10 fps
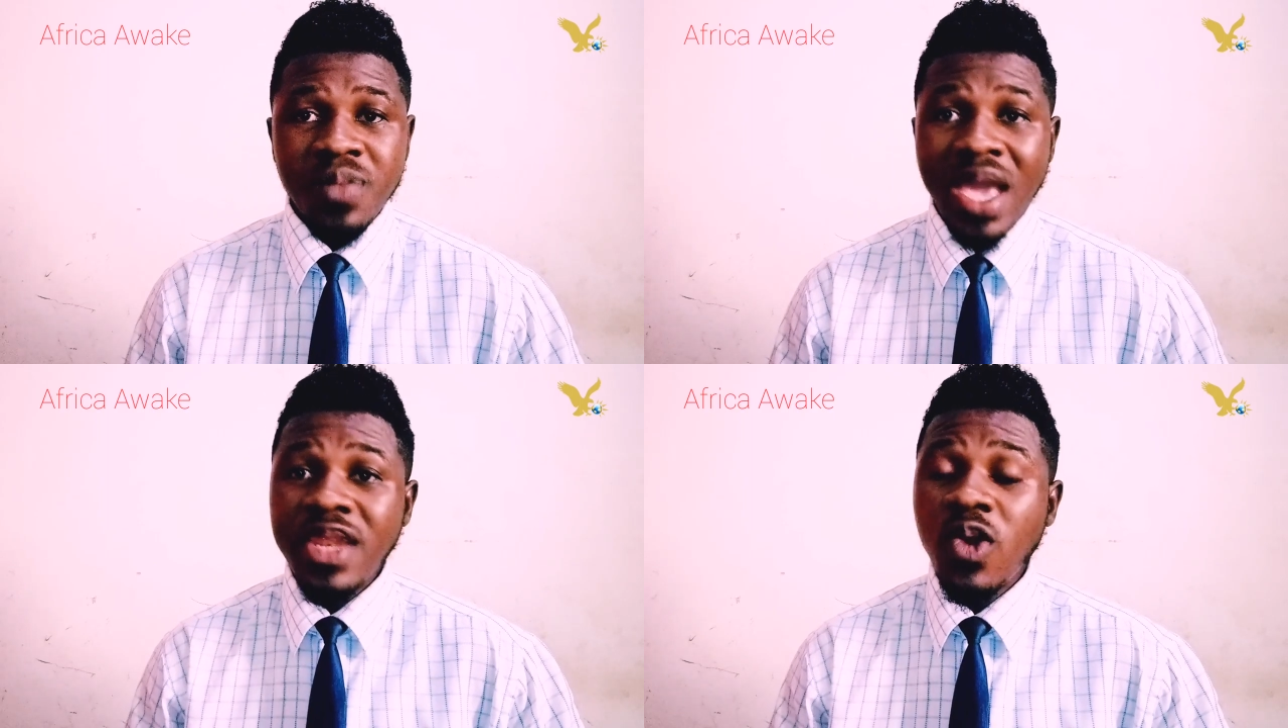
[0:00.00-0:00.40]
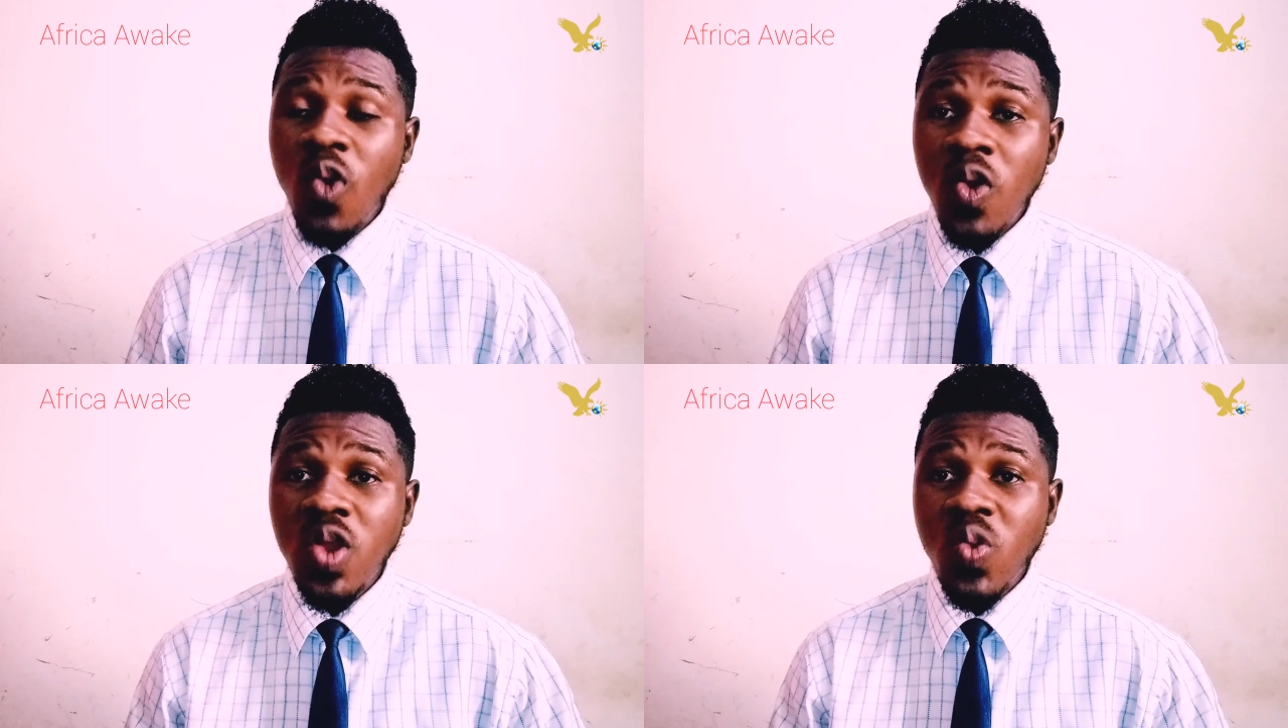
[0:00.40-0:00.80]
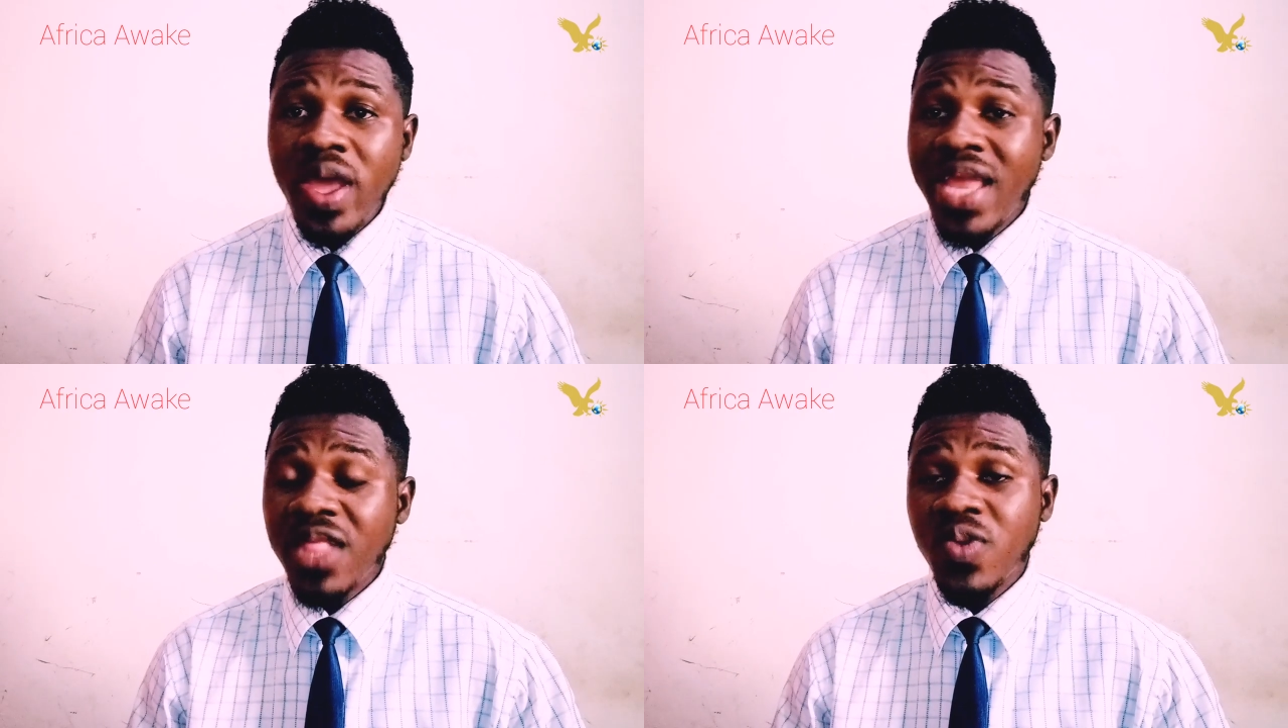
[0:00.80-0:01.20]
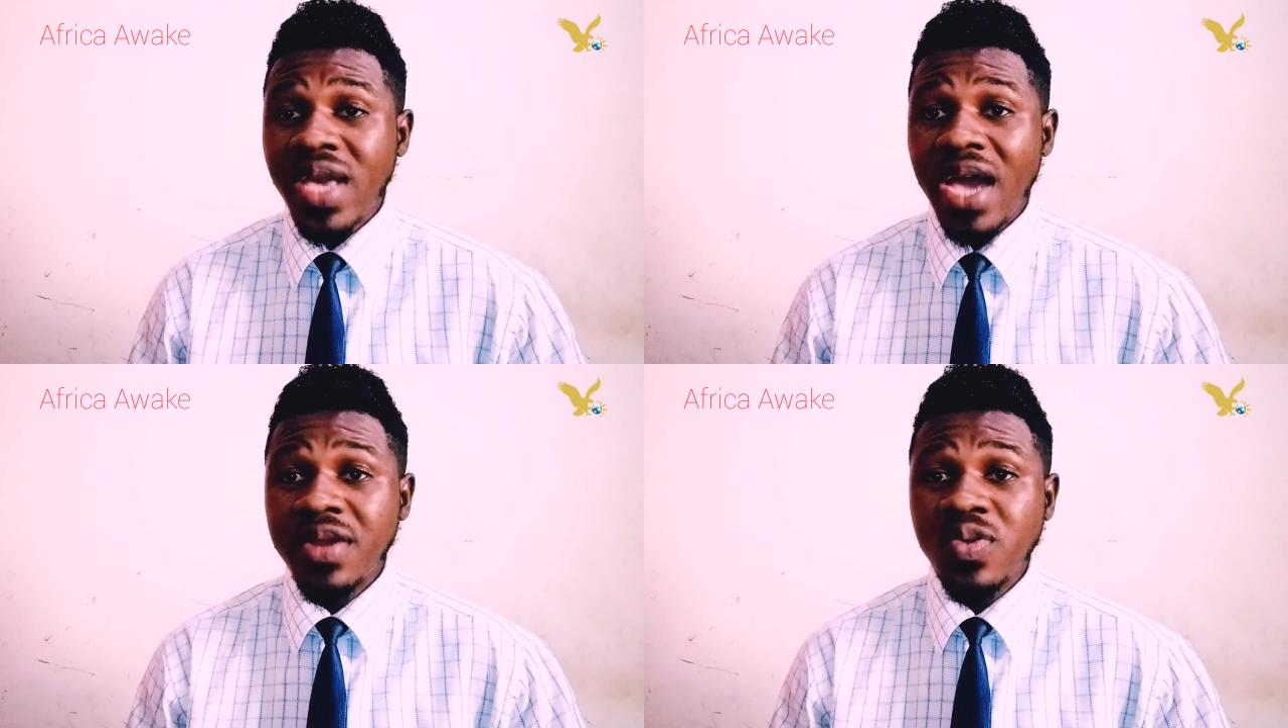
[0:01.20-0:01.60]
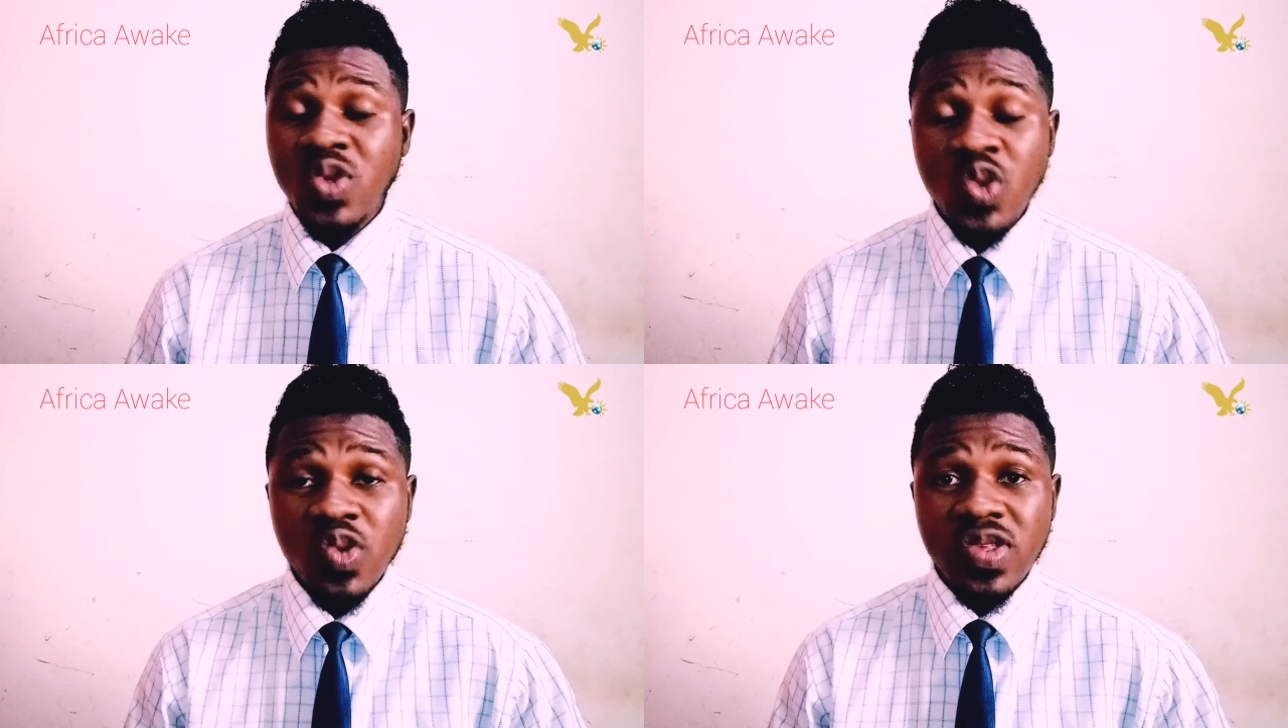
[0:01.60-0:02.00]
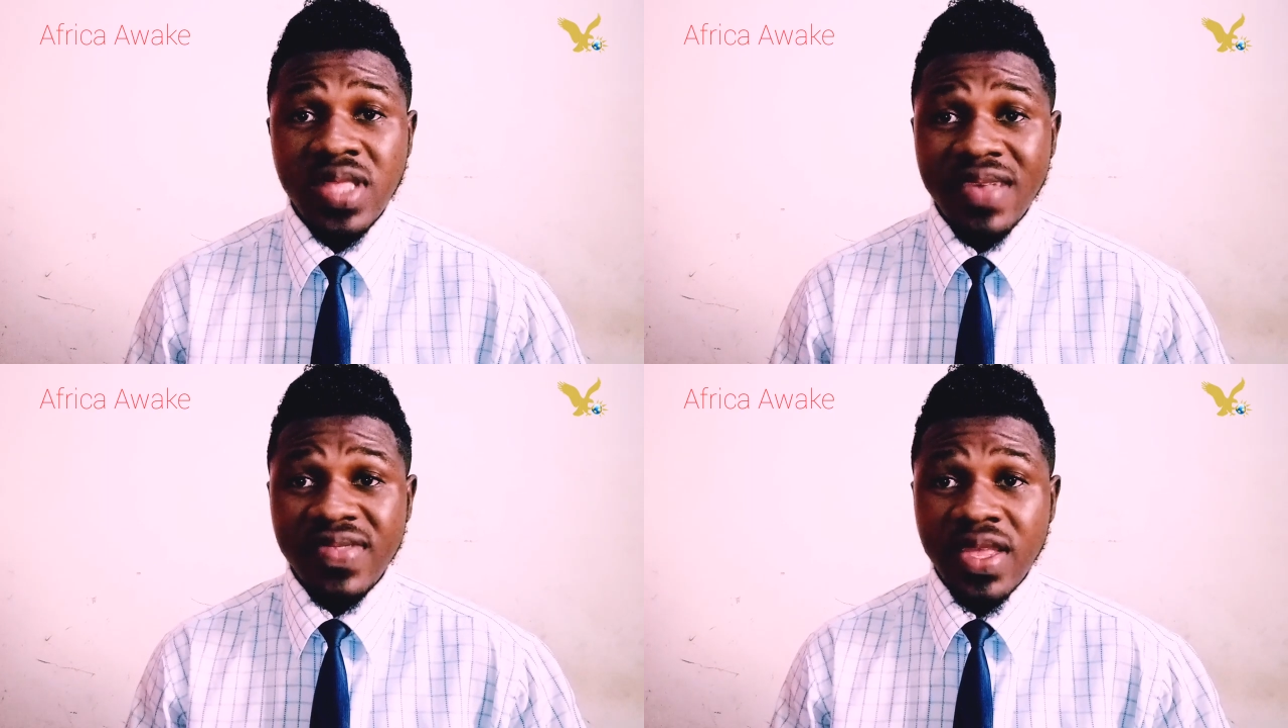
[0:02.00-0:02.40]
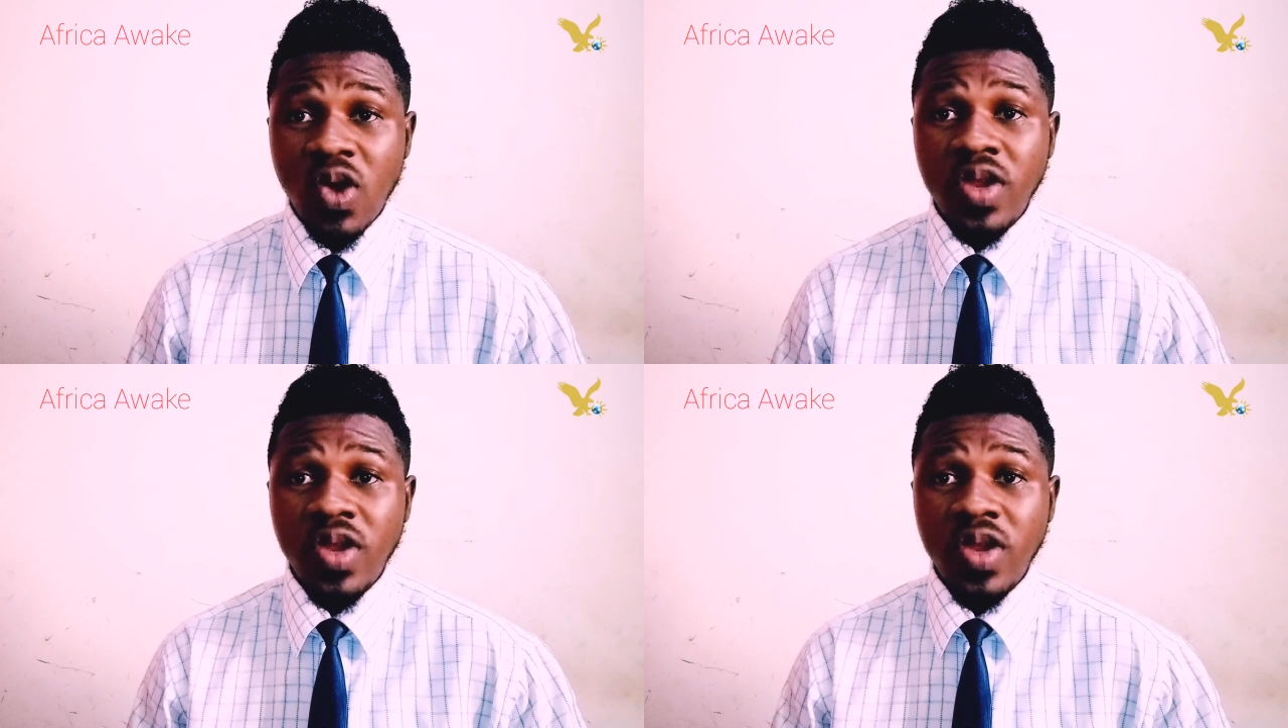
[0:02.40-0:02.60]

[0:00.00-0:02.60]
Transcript: And the only way that we can use this thing,